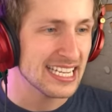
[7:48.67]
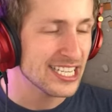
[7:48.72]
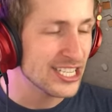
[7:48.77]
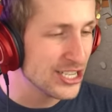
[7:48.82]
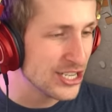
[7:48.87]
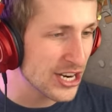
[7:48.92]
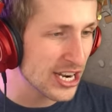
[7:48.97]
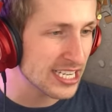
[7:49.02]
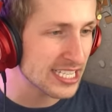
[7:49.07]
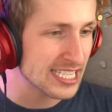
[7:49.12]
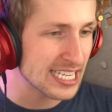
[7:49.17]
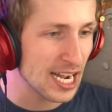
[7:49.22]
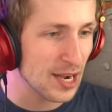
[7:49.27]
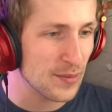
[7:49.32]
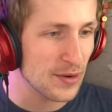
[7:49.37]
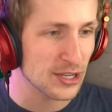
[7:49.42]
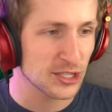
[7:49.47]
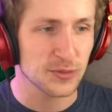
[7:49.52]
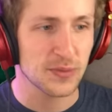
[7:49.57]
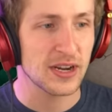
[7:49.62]
just how
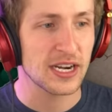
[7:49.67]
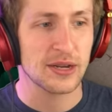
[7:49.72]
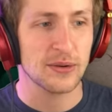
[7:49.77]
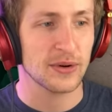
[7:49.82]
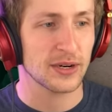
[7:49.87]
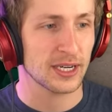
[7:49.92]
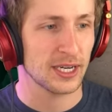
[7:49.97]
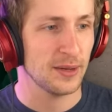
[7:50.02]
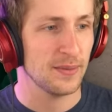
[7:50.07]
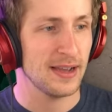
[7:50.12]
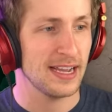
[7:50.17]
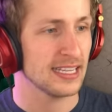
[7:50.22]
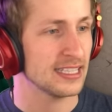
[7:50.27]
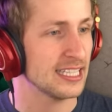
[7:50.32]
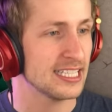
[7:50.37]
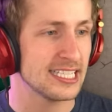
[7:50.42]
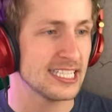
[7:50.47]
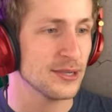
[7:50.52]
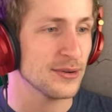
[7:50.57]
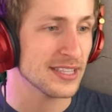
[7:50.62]
much money we're gonna make.
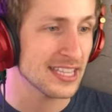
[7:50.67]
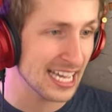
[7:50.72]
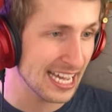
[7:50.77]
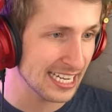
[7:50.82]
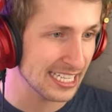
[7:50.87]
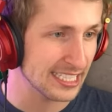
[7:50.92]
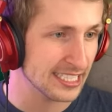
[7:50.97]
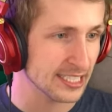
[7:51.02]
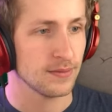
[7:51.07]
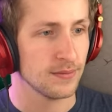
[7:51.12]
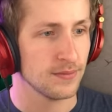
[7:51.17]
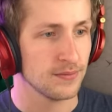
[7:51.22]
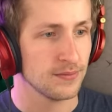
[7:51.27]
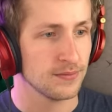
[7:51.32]
Let's see what that is.